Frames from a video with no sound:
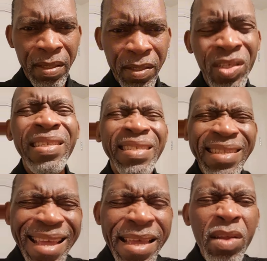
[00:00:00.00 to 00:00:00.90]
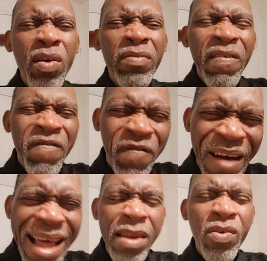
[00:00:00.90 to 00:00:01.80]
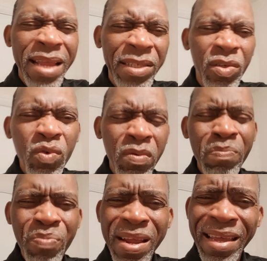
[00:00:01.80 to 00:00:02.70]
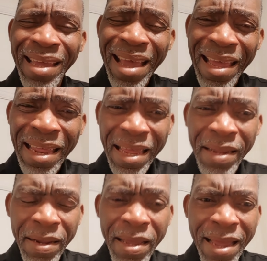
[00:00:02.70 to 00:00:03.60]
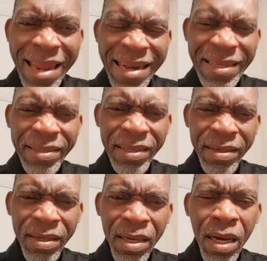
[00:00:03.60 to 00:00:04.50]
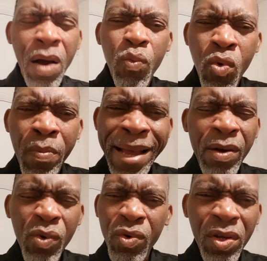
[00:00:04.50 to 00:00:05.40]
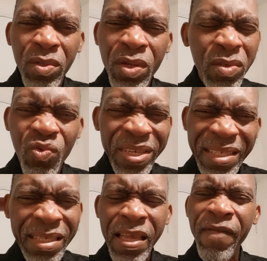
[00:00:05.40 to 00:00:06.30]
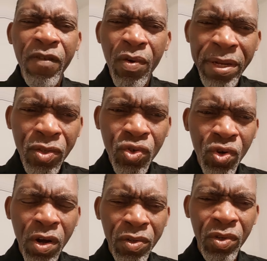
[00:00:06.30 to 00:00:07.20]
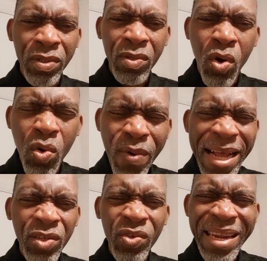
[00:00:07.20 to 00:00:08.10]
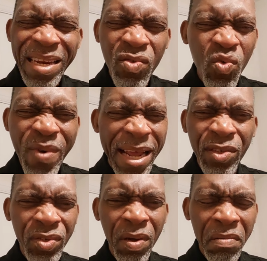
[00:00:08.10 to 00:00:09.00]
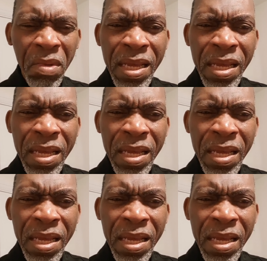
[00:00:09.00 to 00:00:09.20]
She's thinking of the value that she will bring. And listen, a woman who does not receive your instructions, correction, and direction